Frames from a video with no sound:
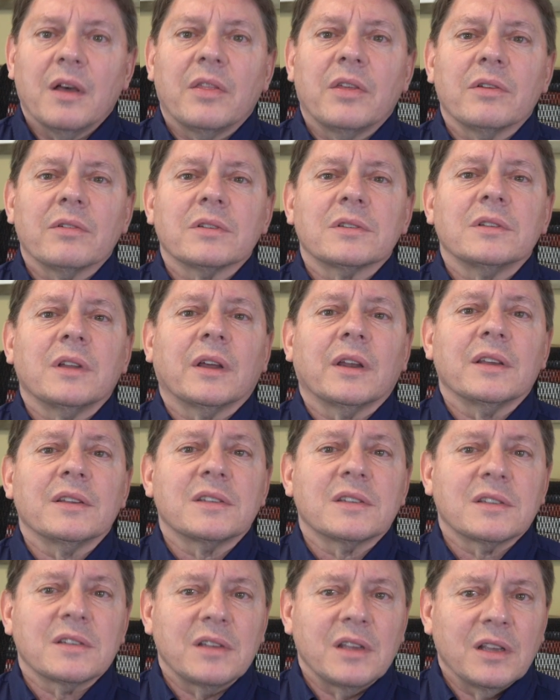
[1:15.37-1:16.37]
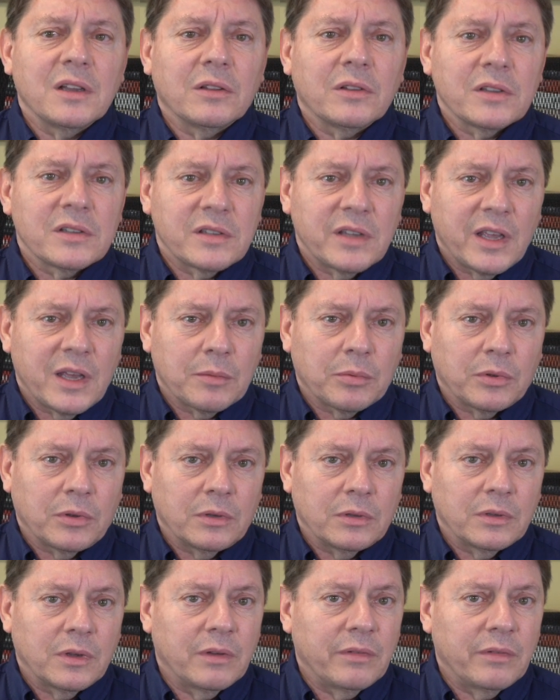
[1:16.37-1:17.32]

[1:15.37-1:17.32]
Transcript: There is not a single example